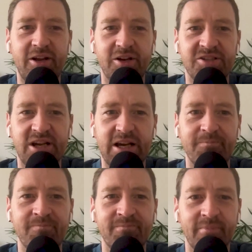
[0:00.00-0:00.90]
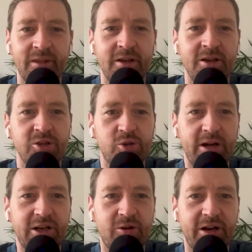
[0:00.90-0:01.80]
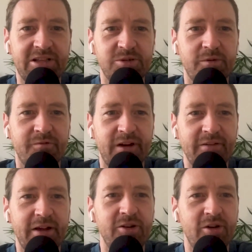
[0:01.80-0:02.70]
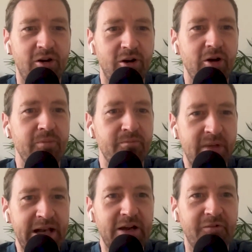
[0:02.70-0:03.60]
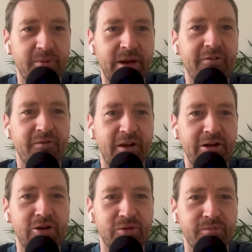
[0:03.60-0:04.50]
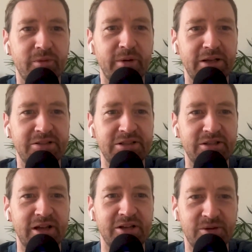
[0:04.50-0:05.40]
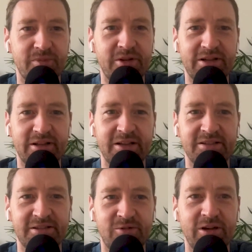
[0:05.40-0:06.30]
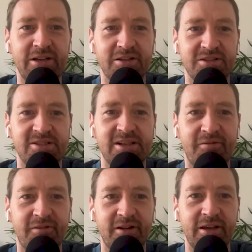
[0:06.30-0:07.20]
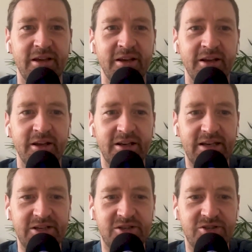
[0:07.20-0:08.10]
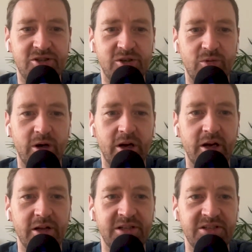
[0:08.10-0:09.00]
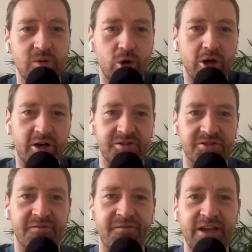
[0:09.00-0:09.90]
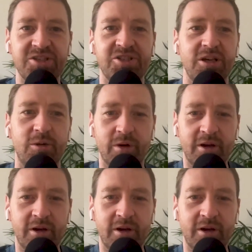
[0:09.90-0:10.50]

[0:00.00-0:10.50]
in our time training cricketers, we've found that not many of them have very good mobility, do they? Something that cricketers definitely need to uh, need to work on. So phase two,